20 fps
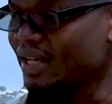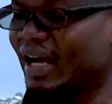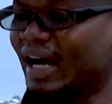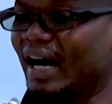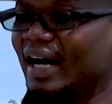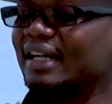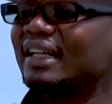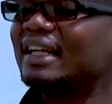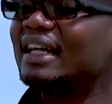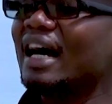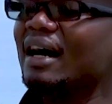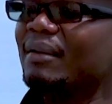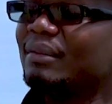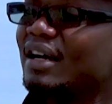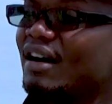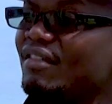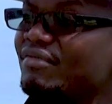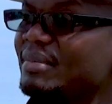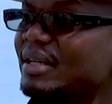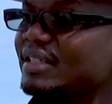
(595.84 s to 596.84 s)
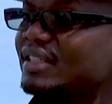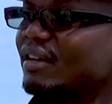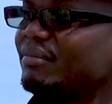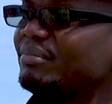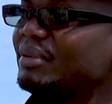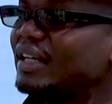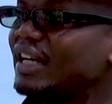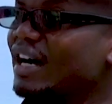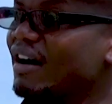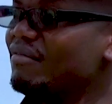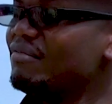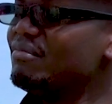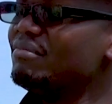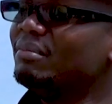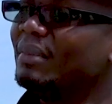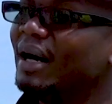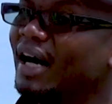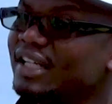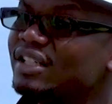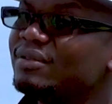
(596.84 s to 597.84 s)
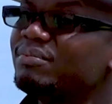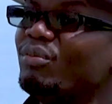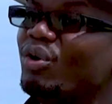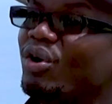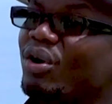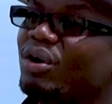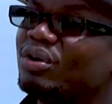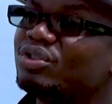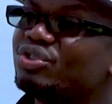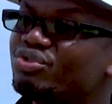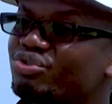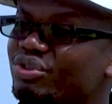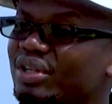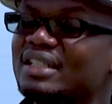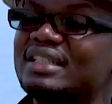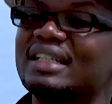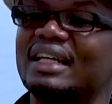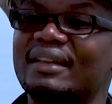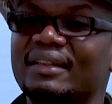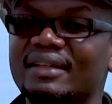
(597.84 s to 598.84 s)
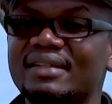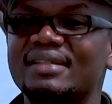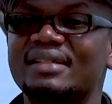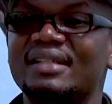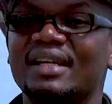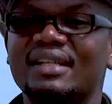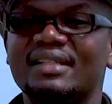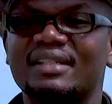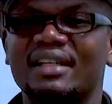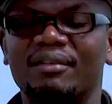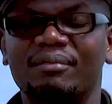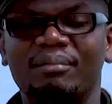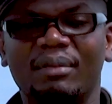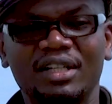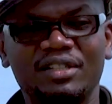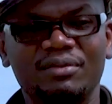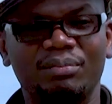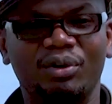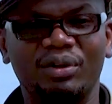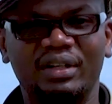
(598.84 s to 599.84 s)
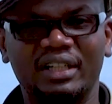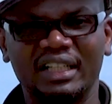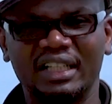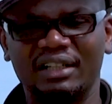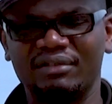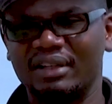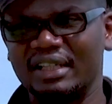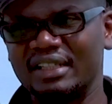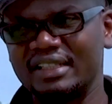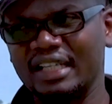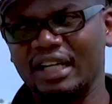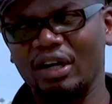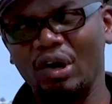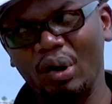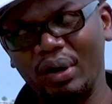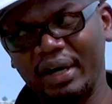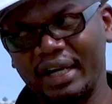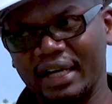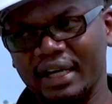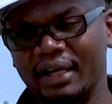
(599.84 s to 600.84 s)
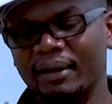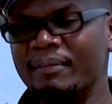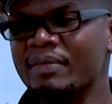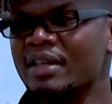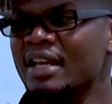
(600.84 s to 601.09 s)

And governments have become much more stricter these days and much more clever and say, okay,